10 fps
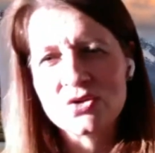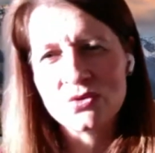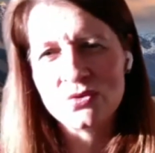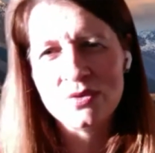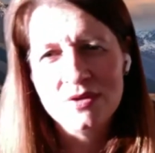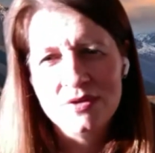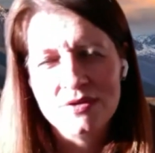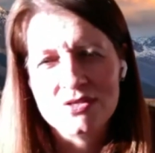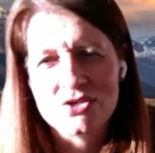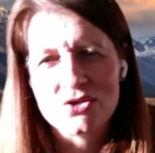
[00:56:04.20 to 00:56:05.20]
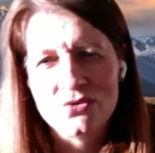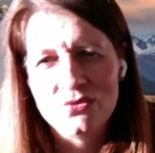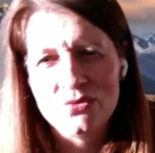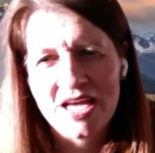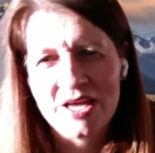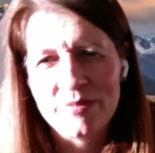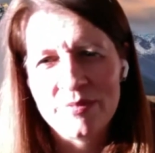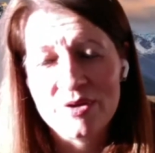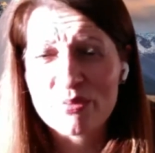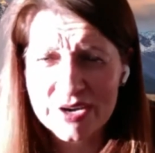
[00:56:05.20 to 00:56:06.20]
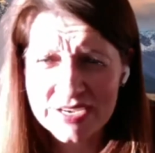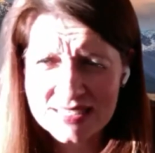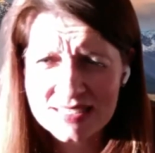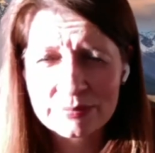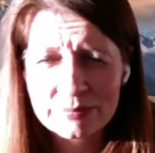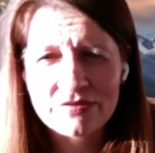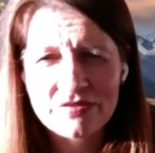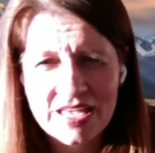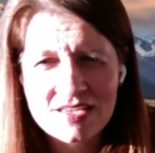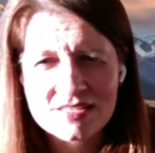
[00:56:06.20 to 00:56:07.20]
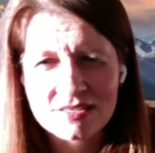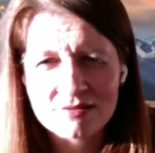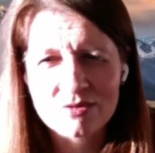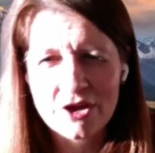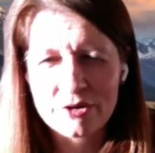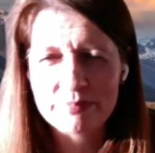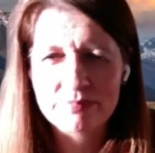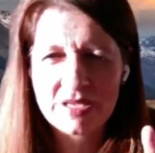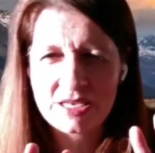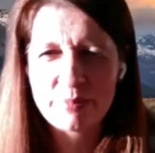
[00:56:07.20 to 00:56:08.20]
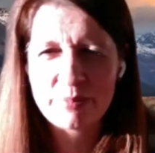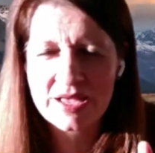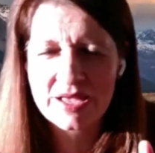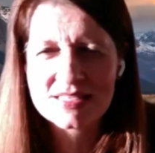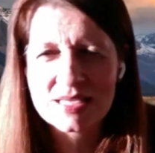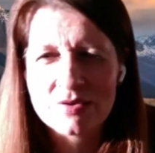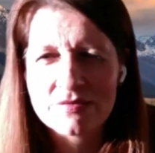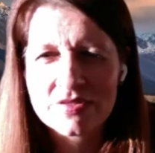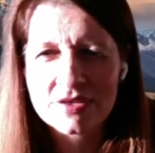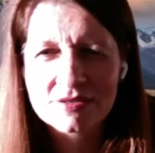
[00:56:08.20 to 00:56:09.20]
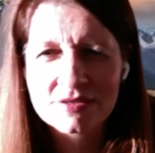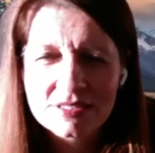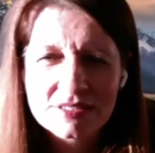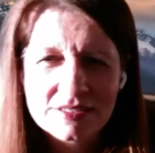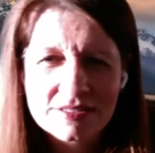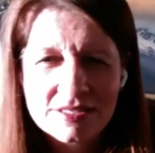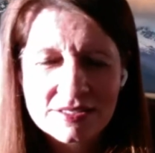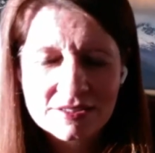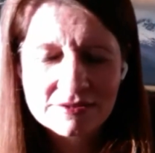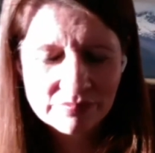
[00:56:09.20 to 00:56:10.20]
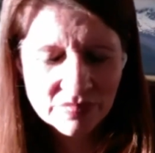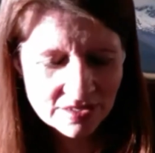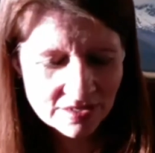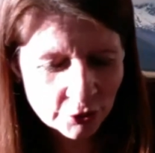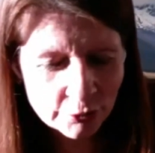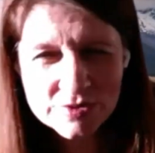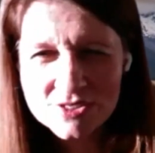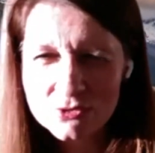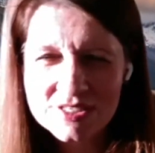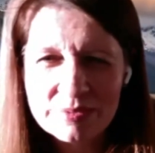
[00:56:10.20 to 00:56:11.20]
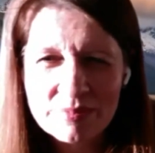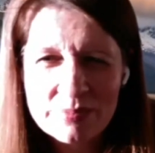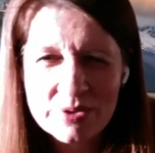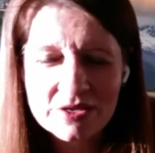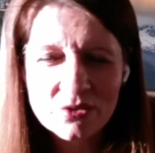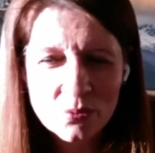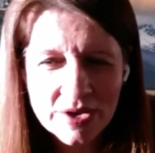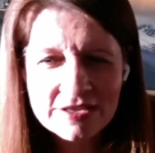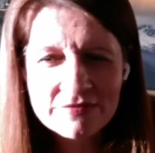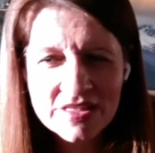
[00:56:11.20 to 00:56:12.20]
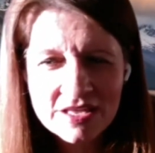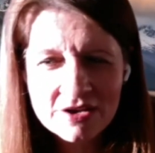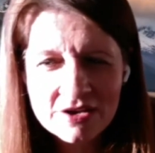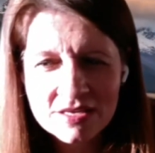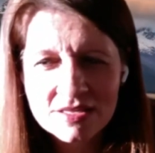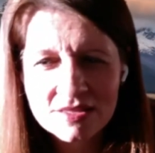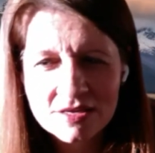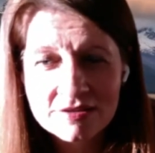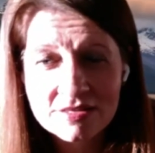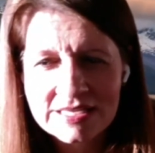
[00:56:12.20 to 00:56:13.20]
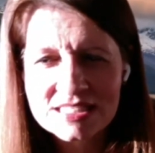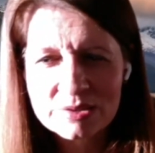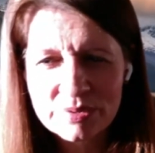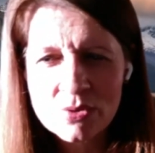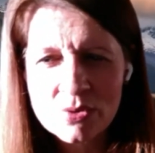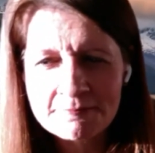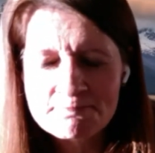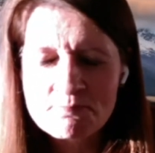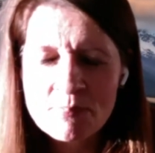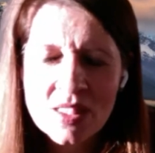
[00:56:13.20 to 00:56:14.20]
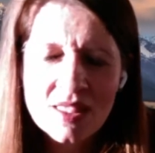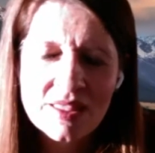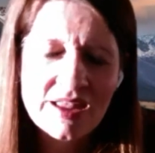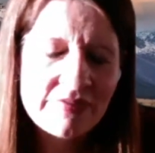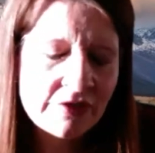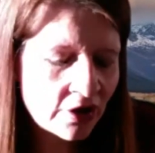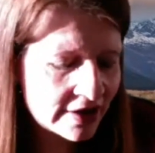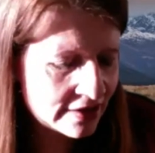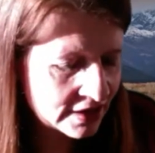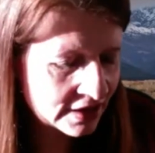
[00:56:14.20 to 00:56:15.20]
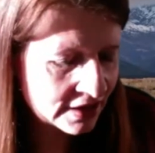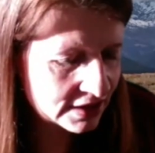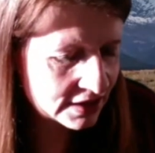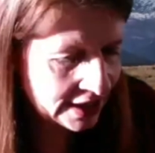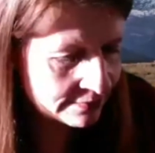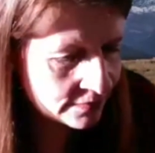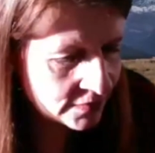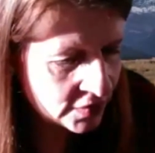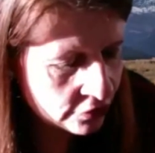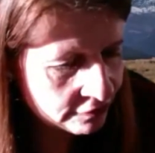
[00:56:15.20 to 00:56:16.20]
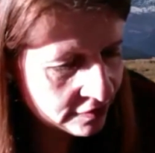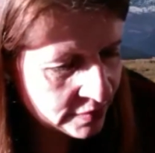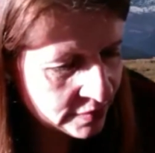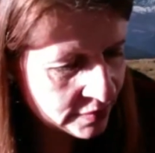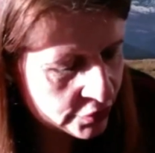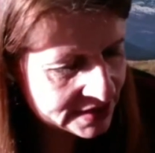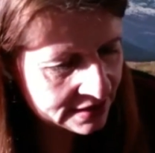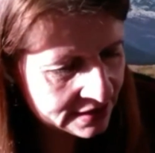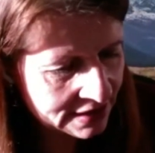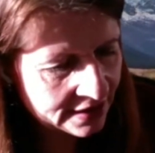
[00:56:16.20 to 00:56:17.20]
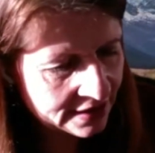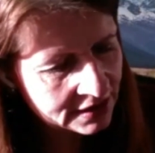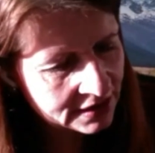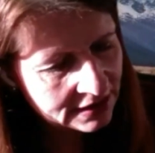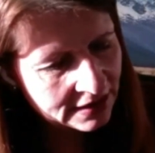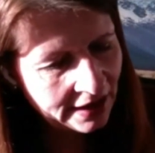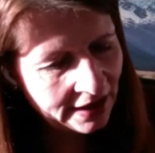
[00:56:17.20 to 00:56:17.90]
be to embracing some of that and kind of getting past some of the obstacles that may be in the way of that. I think that's a big one. And then I think, for me personally,